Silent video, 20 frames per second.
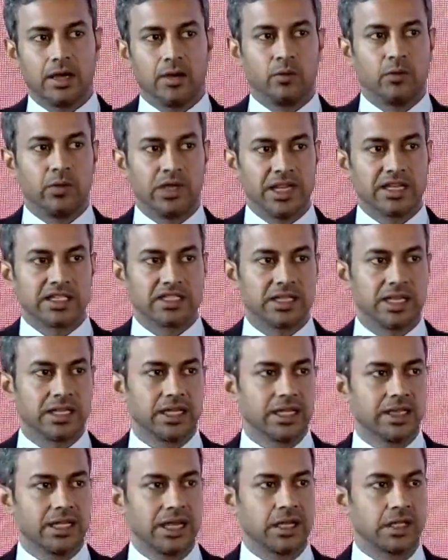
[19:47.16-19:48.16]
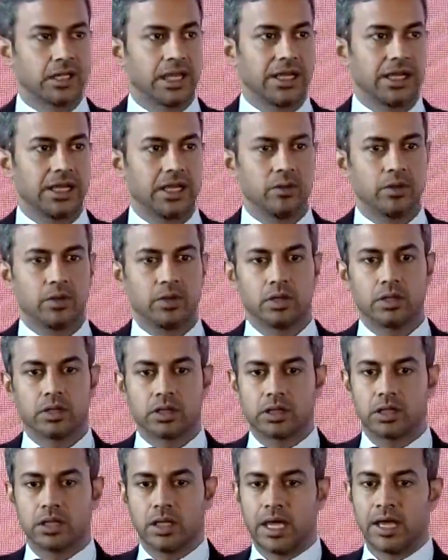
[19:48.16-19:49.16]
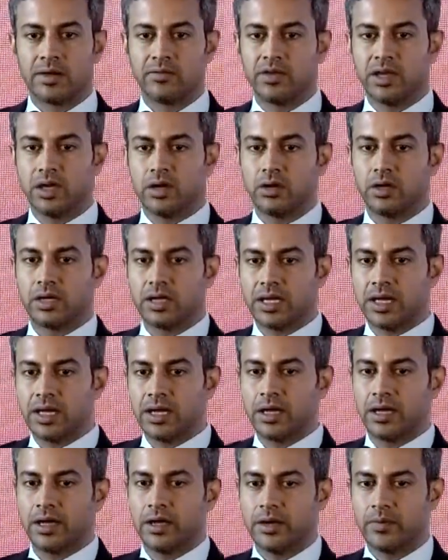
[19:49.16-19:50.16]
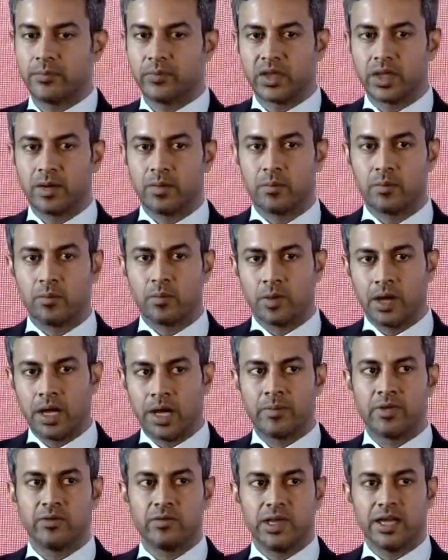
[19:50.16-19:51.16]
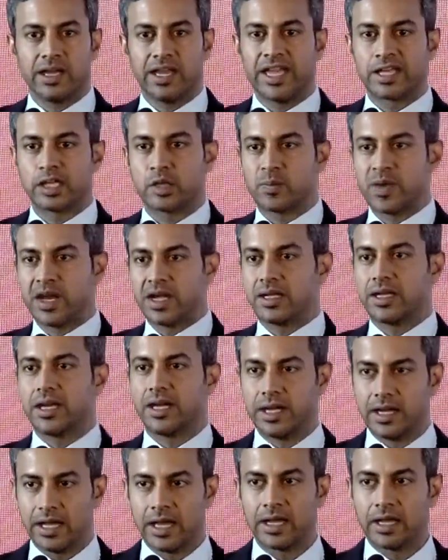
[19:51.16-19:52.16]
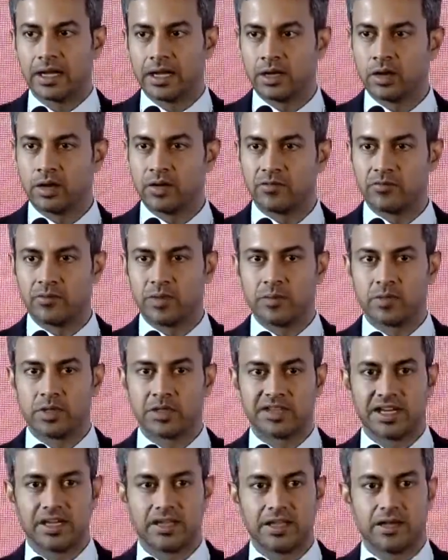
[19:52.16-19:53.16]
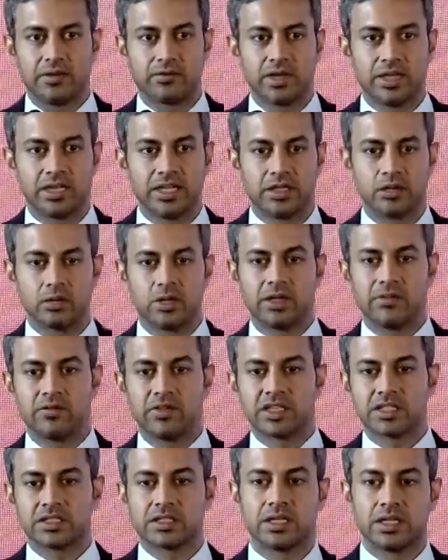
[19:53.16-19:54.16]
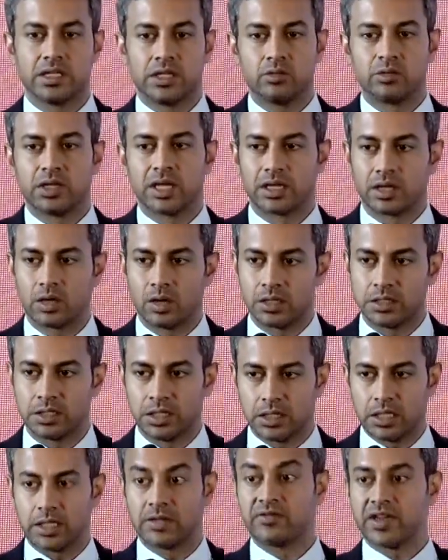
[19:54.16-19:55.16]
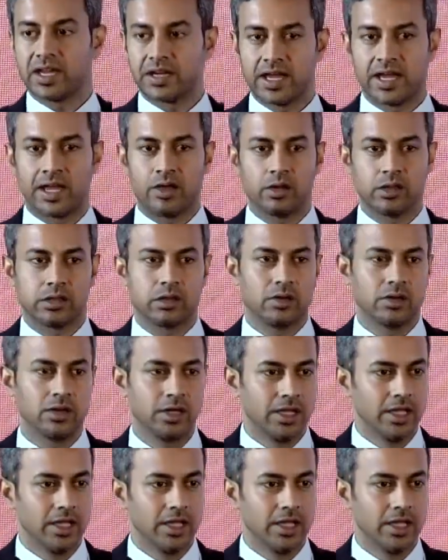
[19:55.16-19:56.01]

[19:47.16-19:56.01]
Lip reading: we are stuck in that cycle because, and we are not, we are expected, and a lot of people said that we need to invest in new technologies. In fact, I also